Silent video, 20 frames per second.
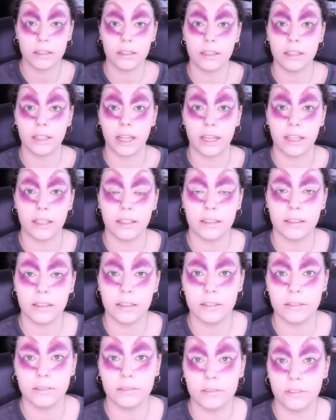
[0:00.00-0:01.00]
like
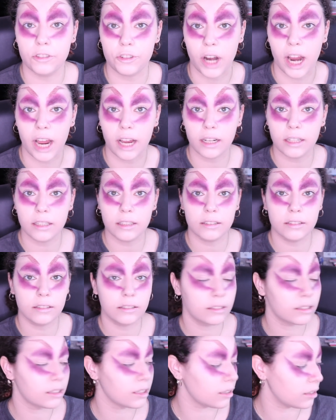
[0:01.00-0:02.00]
drag?
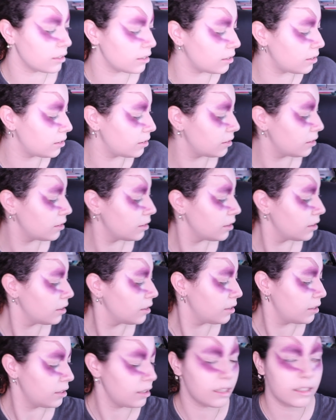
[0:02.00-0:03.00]
Cause
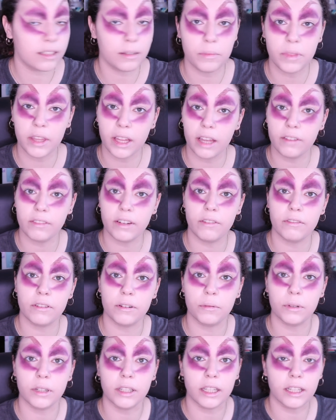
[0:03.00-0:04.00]
that's something I've never
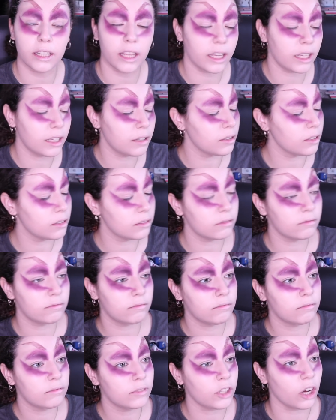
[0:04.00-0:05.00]
really like
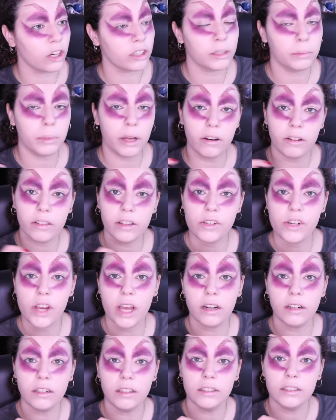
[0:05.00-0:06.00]
talked about on the
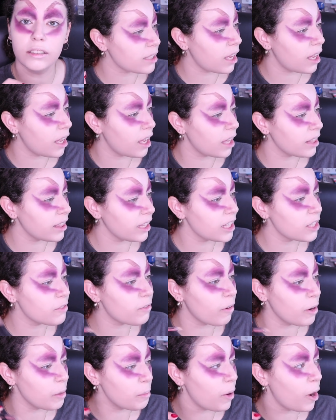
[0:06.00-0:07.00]
channel. I think it's
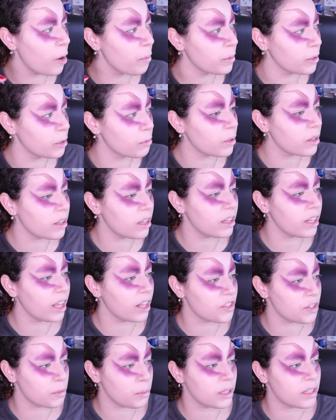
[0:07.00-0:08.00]
very popular within the
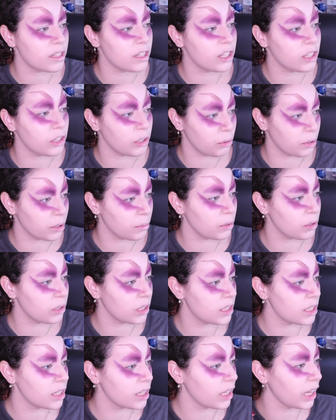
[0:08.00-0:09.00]
LGBTQ
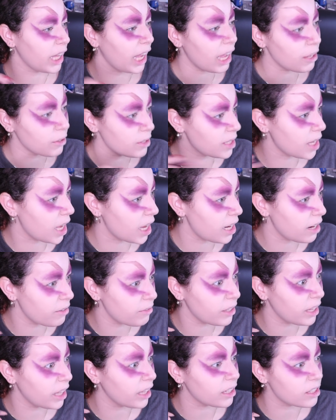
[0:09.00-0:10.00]
community. Like outside, I feel
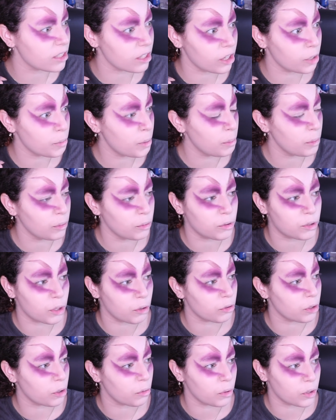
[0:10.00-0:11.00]
like there's a lot of people who don't
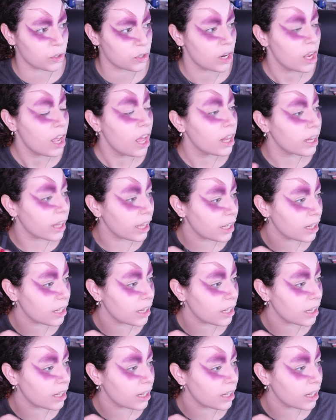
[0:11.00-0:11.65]
know what, like